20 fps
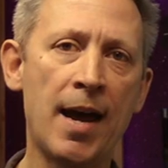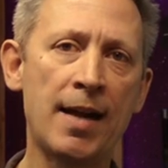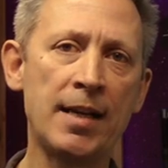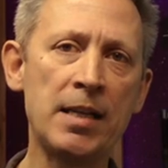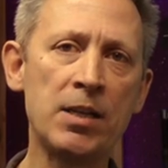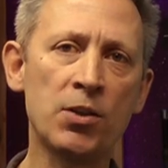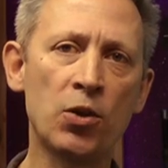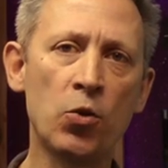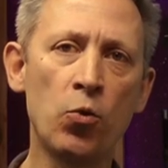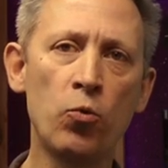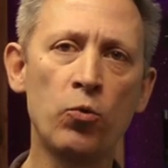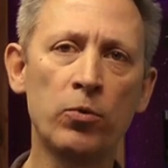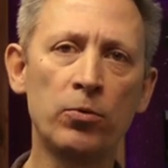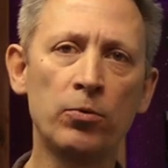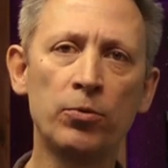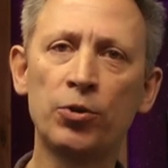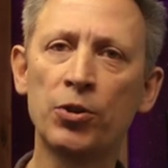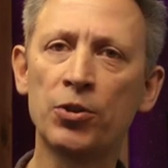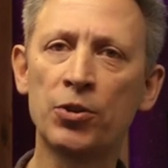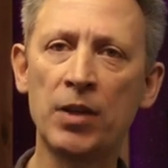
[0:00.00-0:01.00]
and it's called
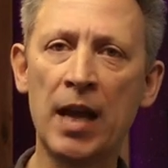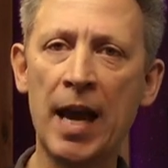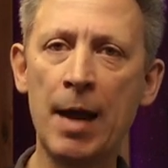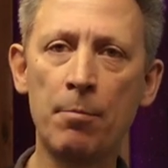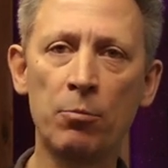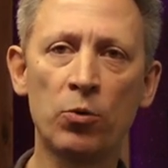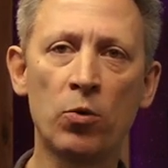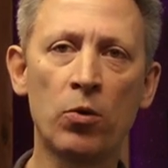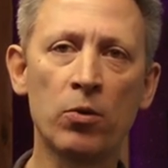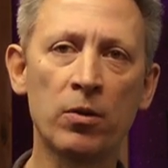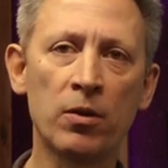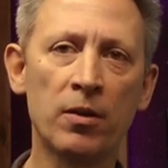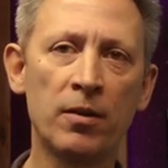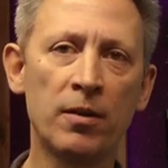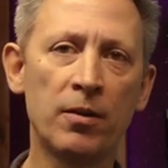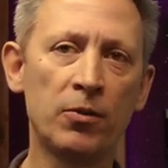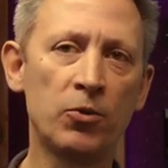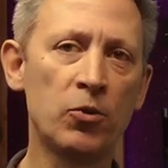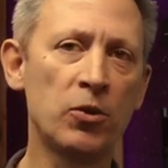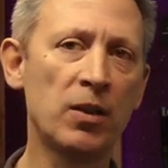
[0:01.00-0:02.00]
just hemlock
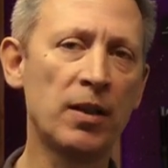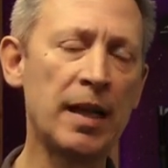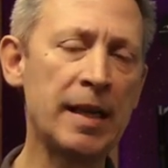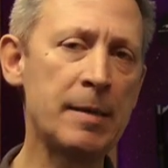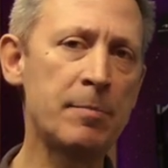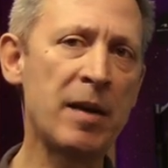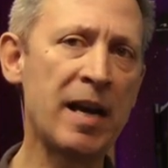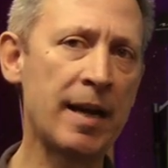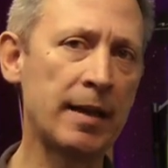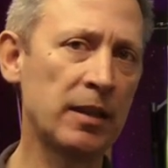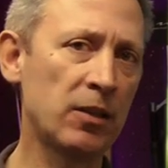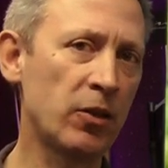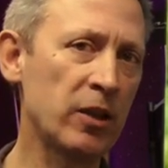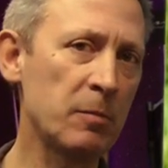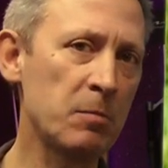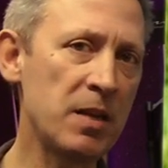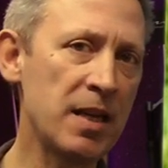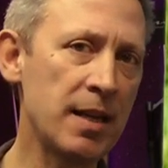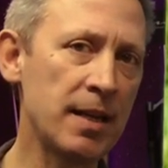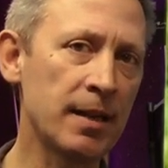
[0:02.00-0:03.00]
to the layman like
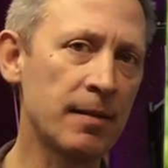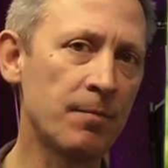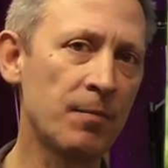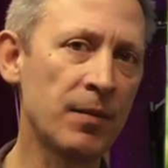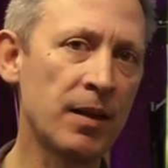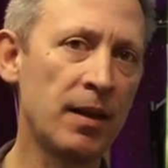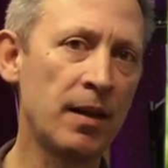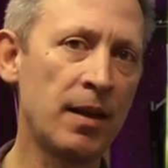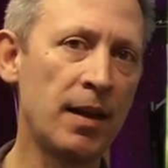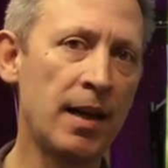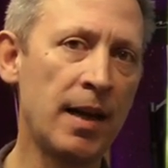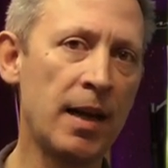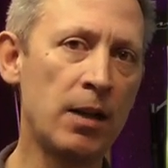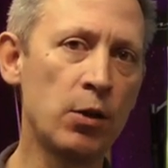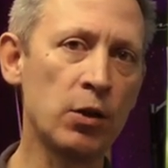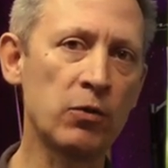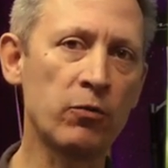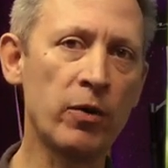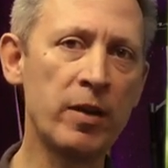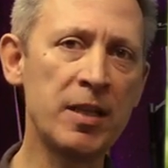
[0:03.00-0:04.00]
me. It
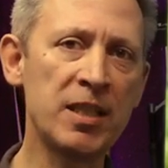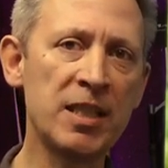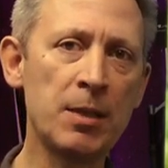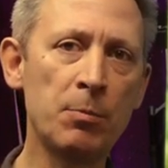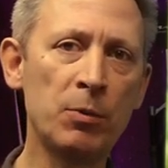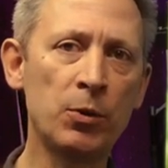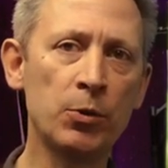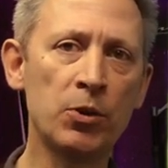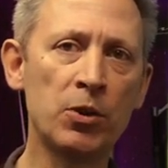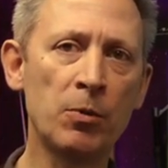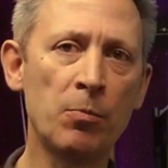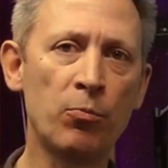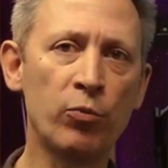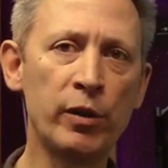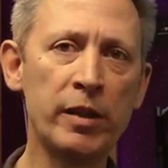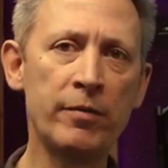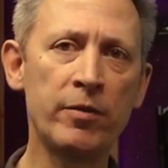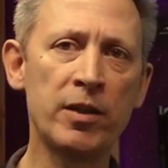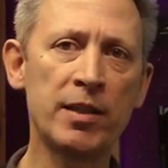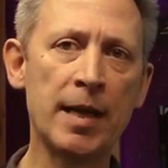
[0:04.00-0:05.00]
looks very similar to the
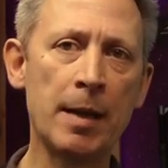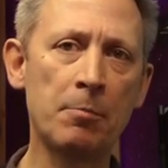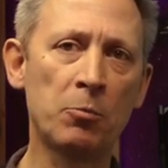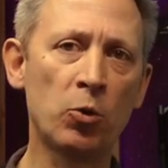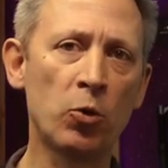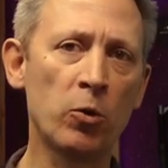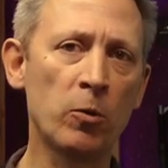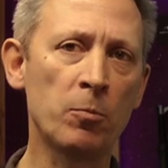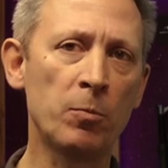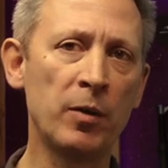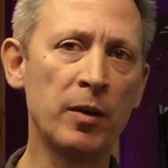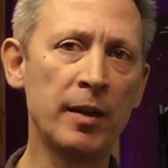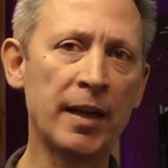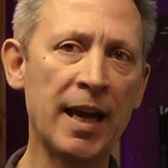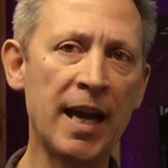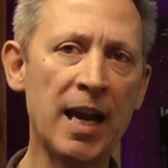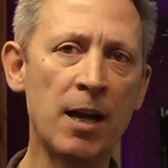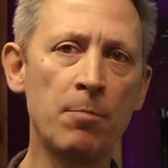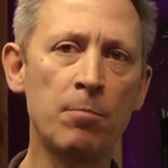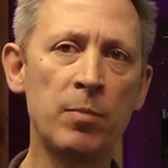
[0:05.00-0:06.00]
previous hemlock, but
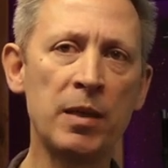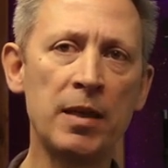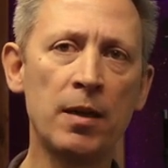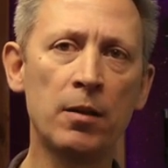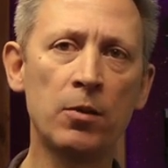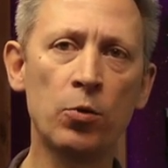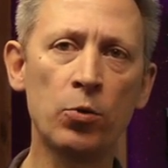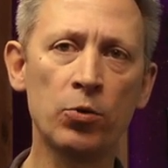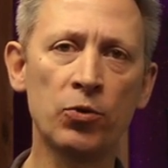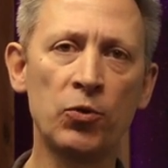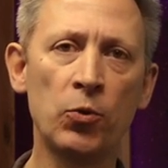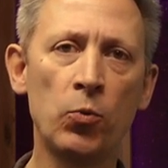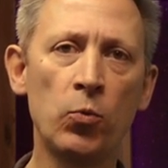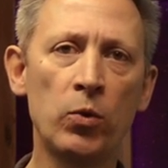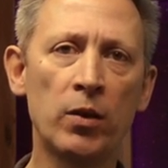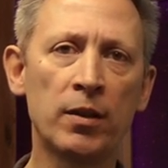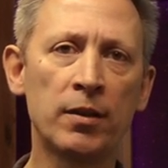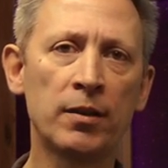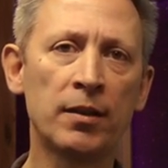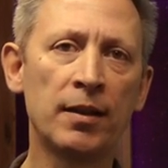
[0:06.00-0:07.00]
can be a lot
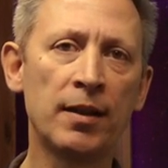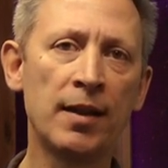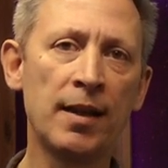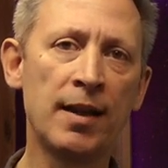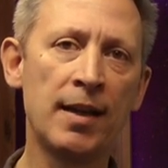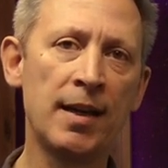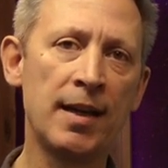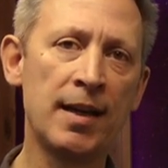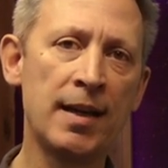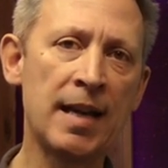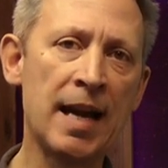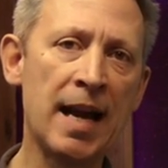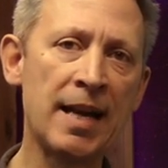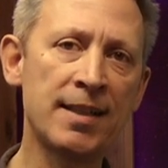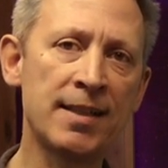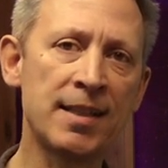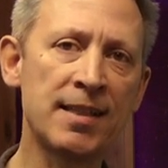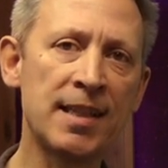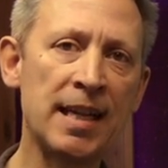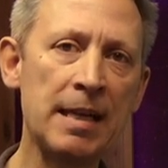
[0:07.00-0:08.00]
taller. It has
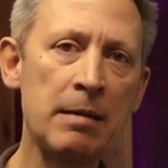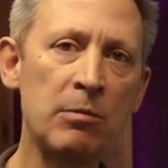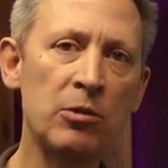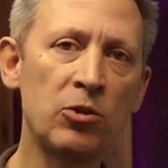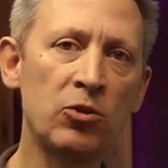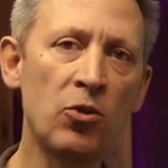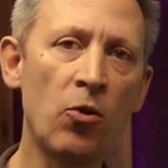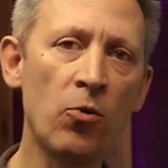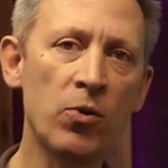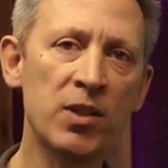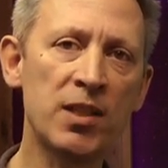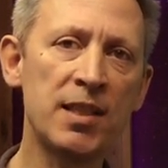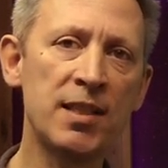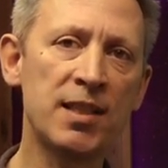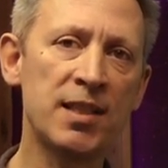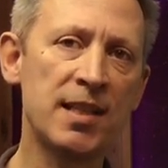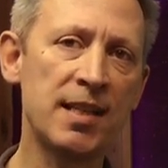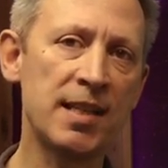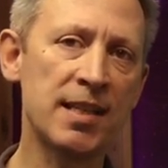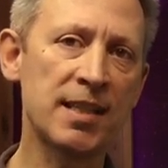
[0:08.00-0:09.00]
the same
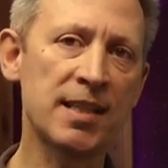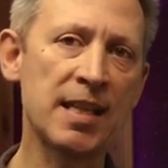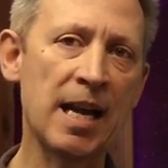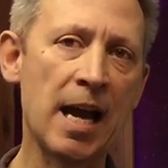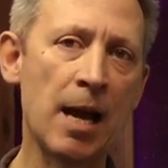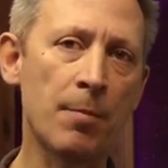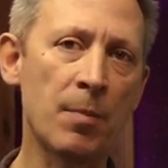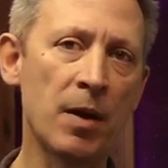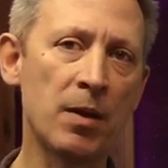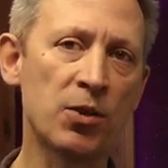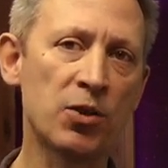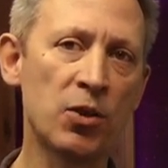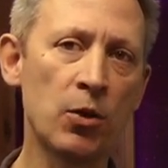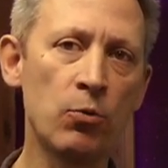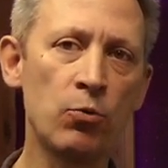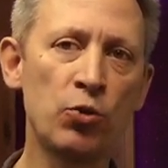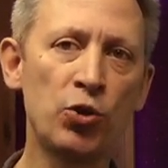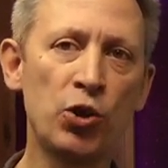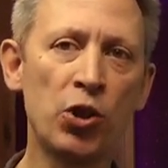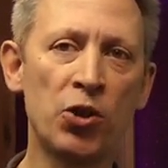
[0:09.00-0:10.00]
toxins in its sap, and
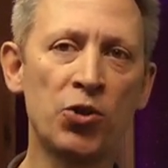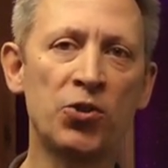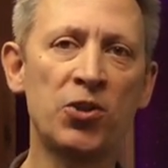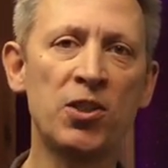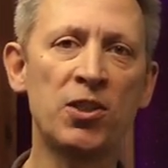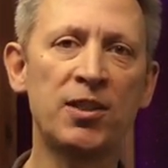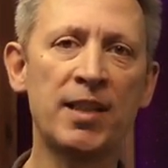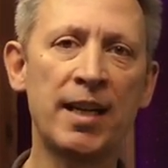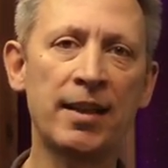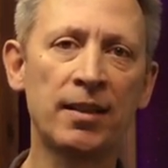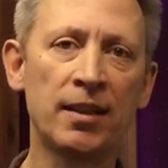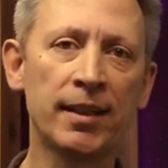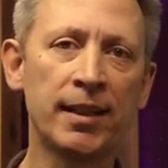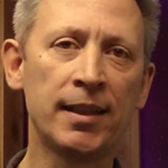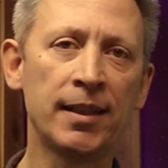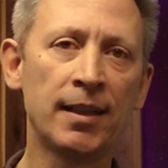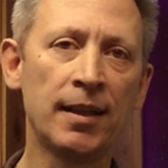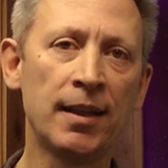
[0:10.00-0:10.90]
so just as deadly.